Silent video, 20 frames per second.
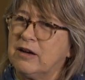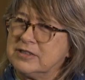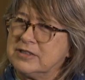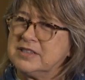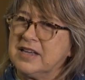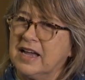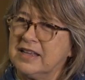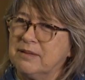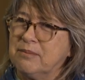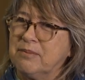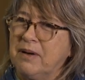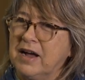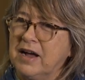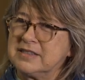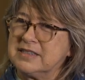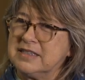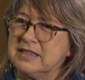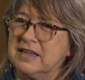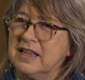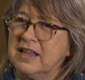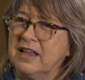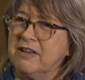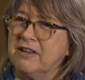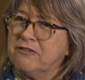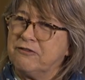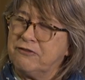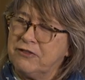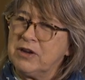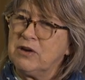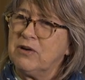outside the box and
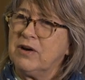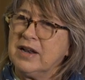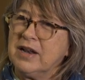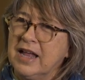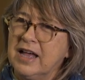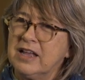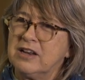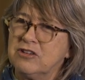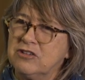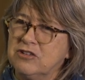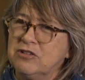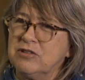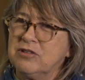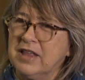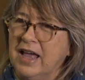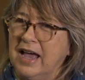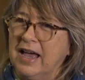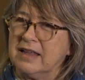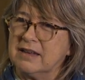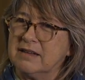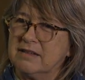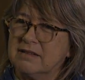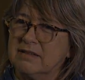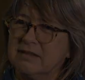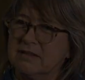figure out how to do that.